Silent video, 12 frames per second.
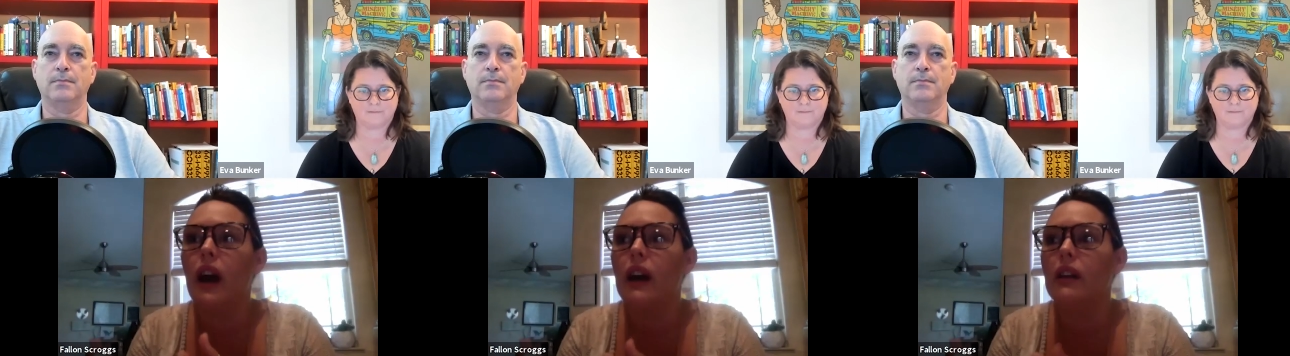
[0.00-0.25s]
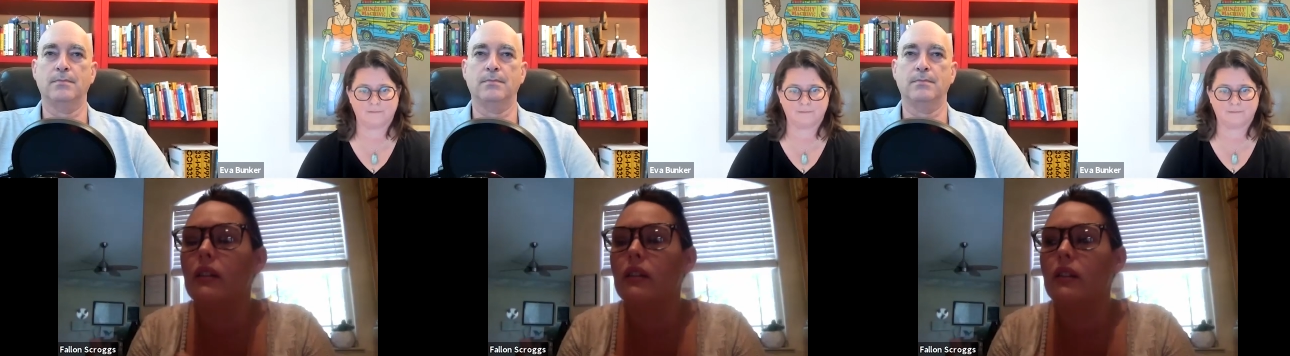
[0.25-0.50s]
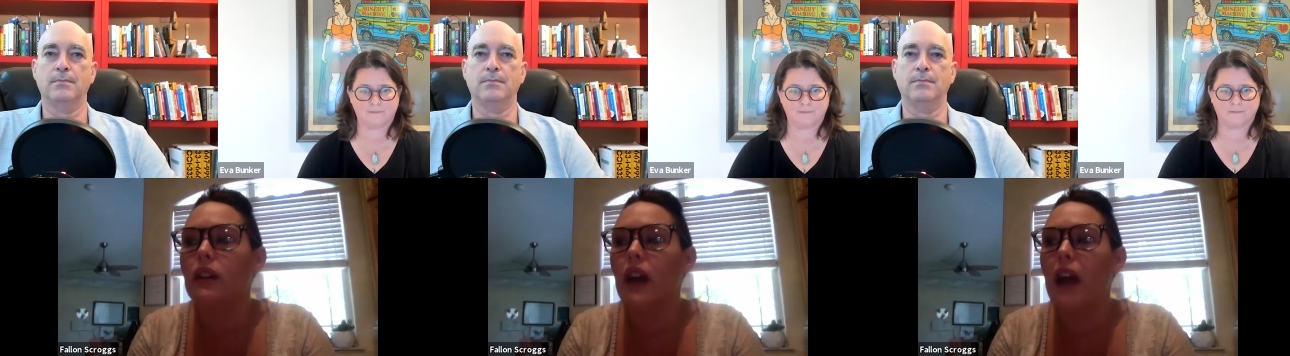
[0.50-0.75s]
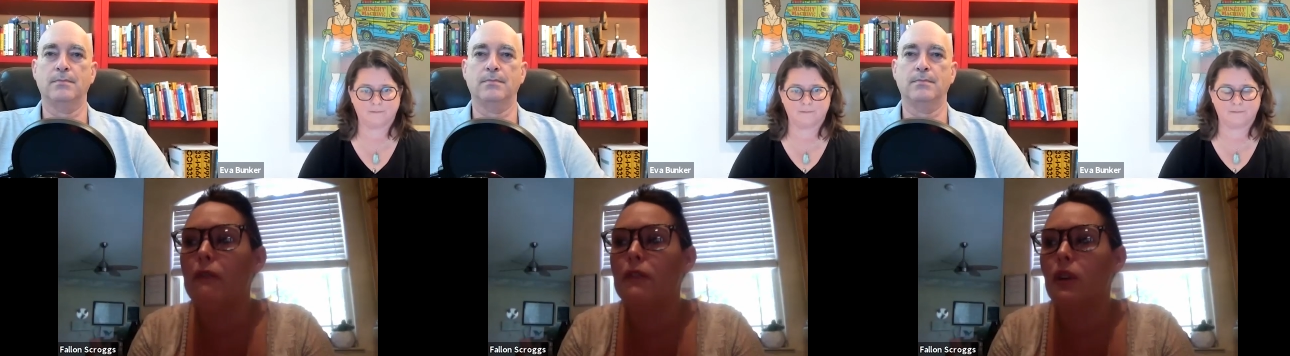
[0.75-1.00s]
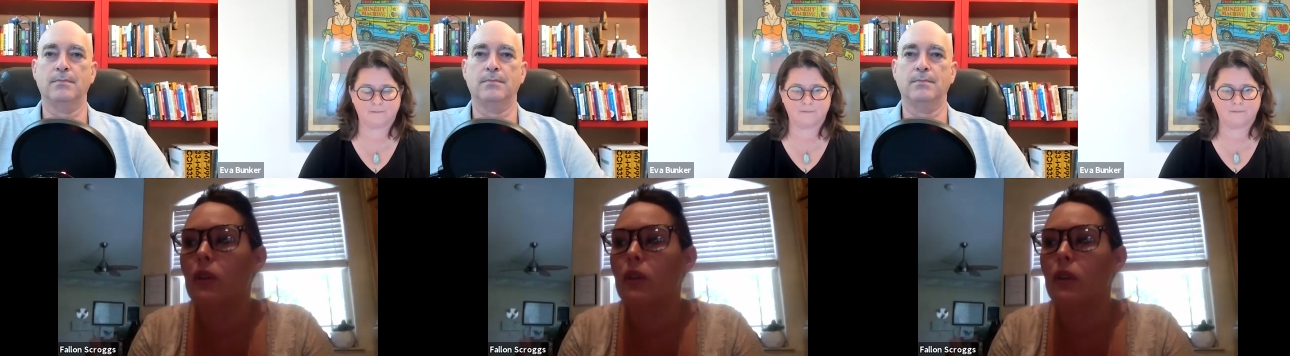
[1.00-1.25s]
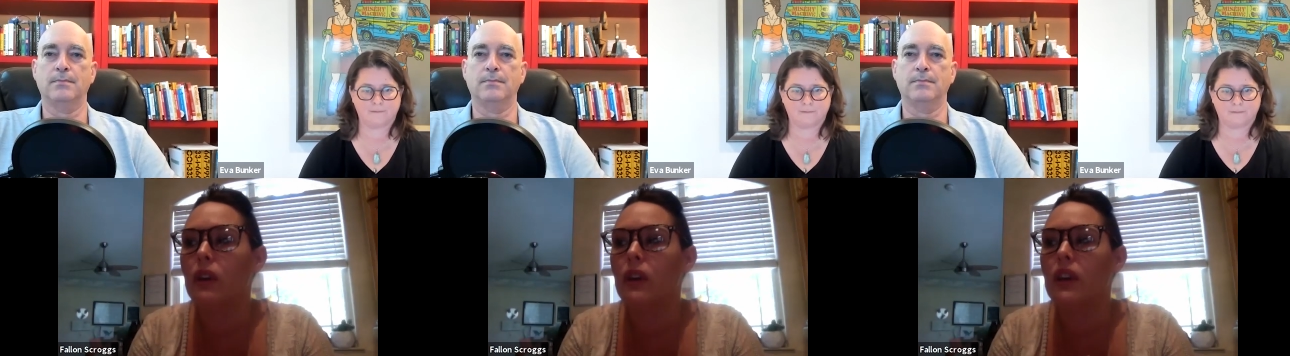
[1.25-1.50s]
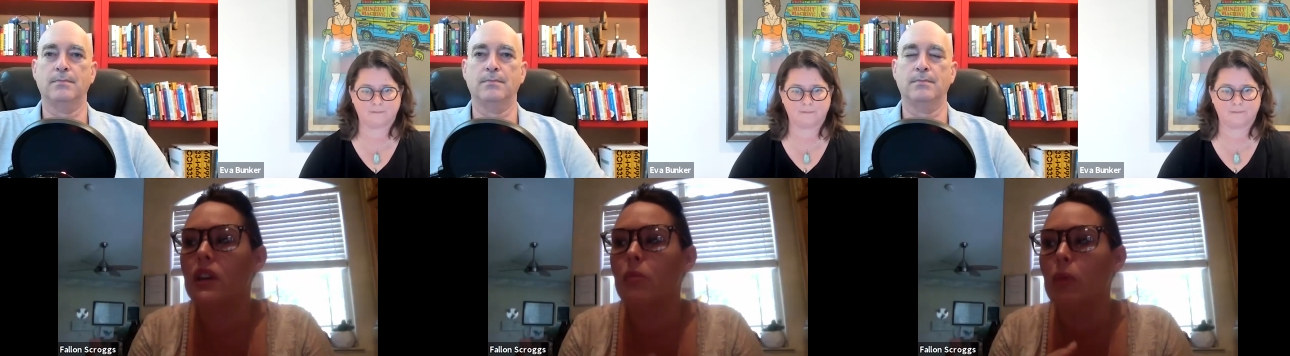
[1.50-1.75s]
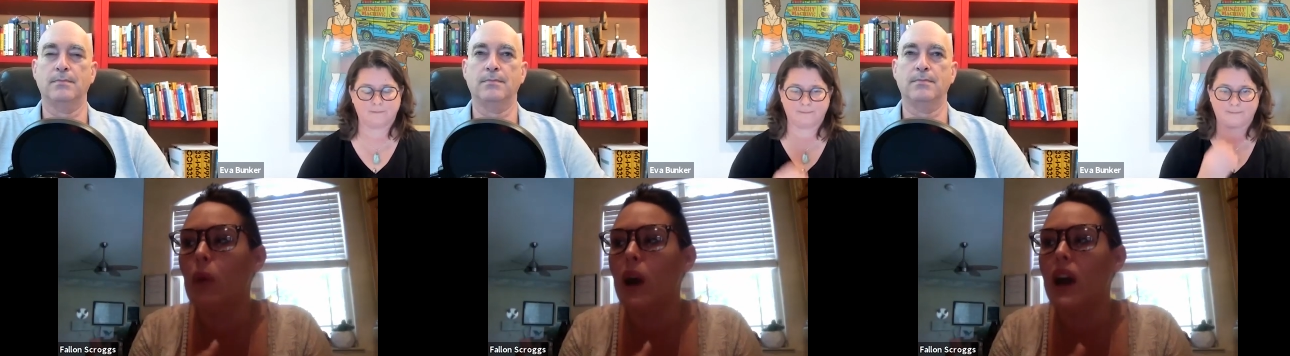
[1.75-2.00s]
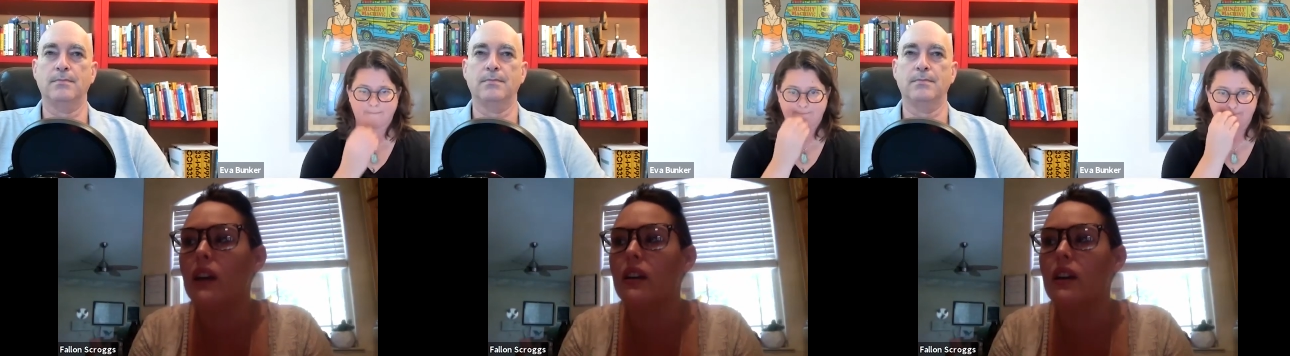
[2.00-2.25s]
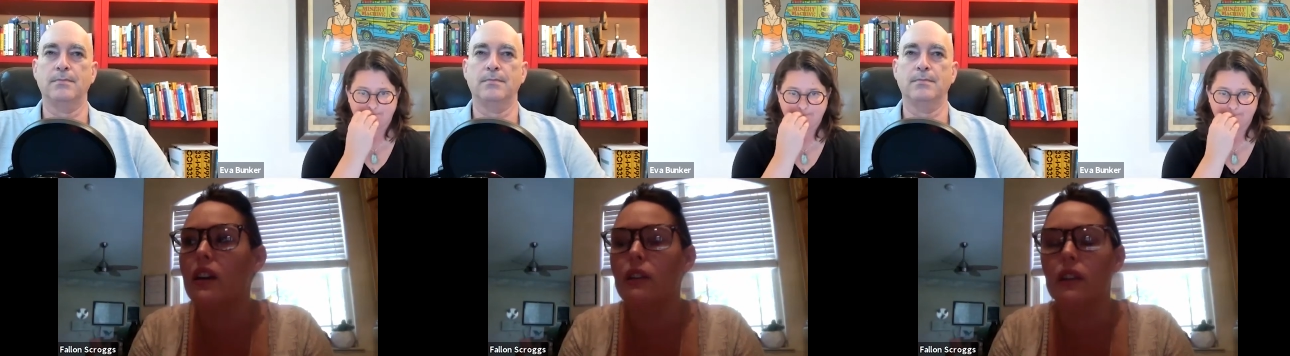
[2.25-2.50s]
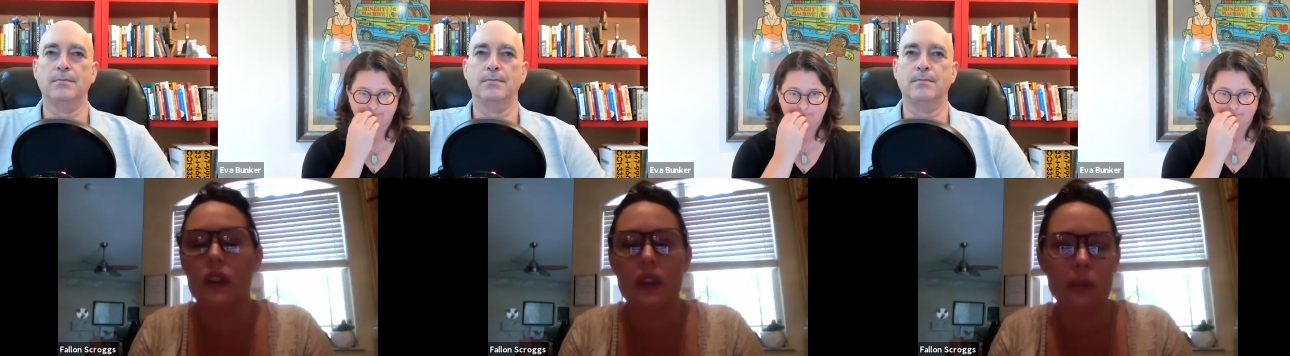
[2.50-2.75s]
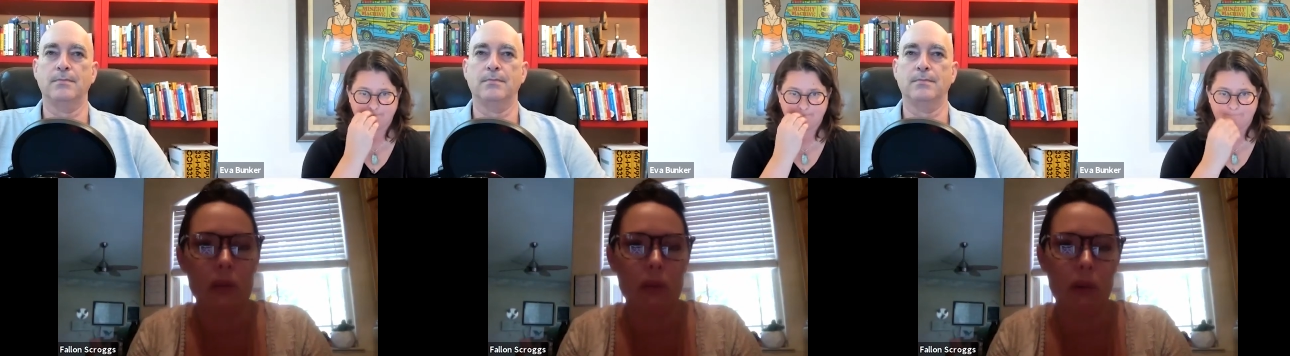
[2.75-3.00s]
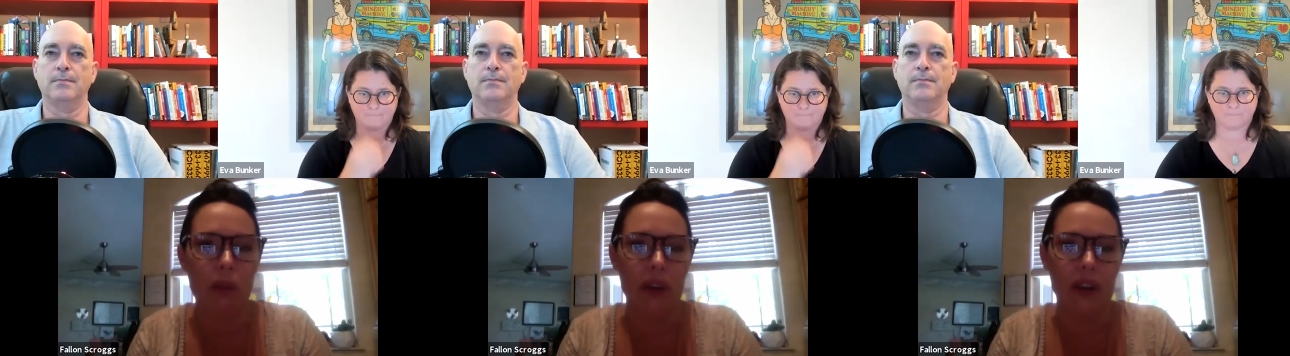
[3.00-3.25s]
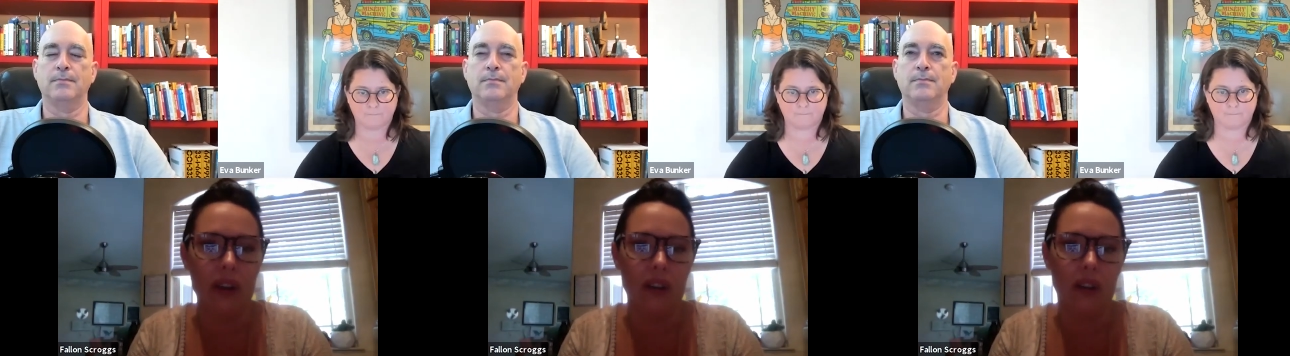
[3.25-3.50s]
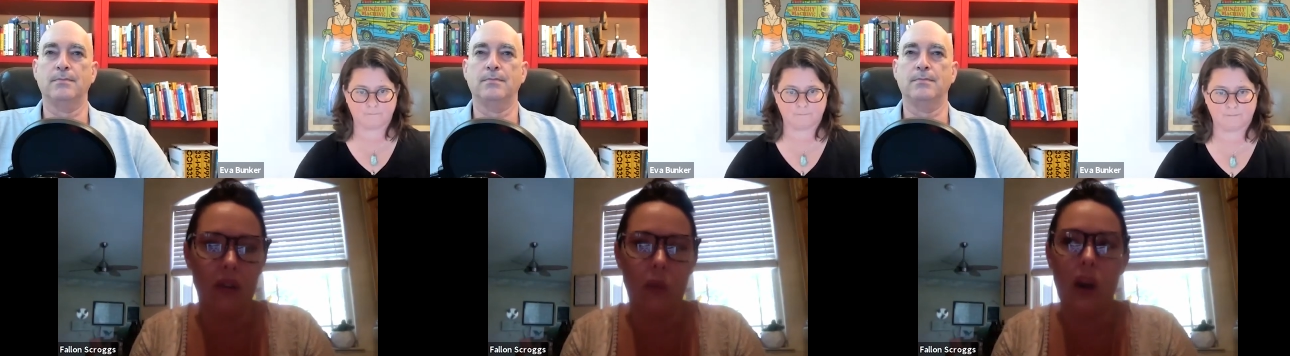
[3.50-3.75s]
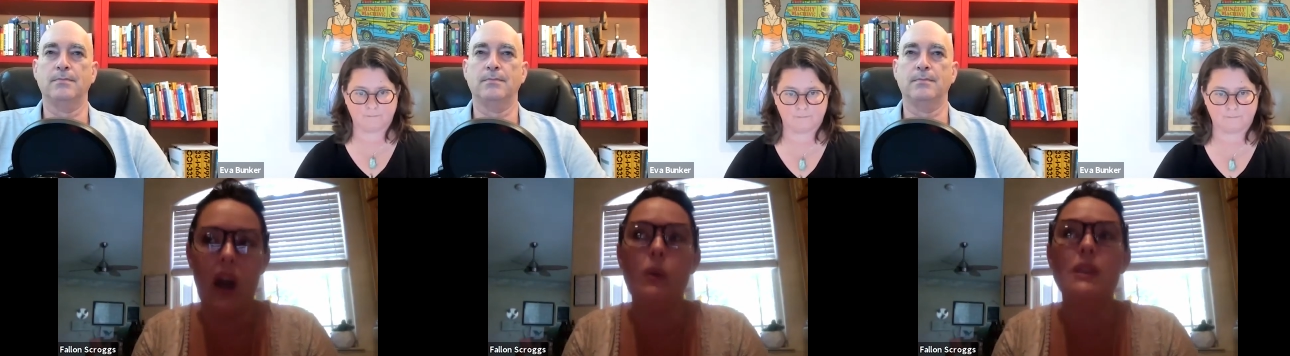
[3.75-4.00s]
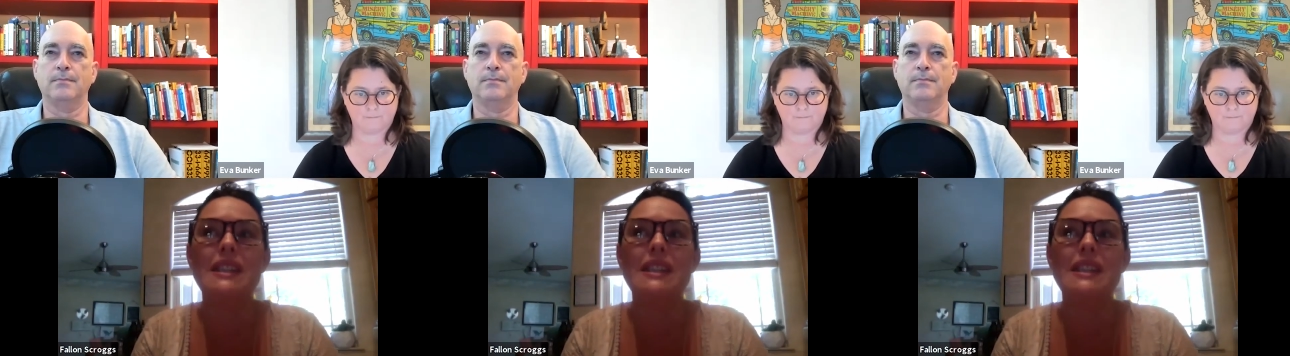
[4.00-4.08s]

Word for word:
Speaker 1: I have to keep in mind, you know, that these people that when I was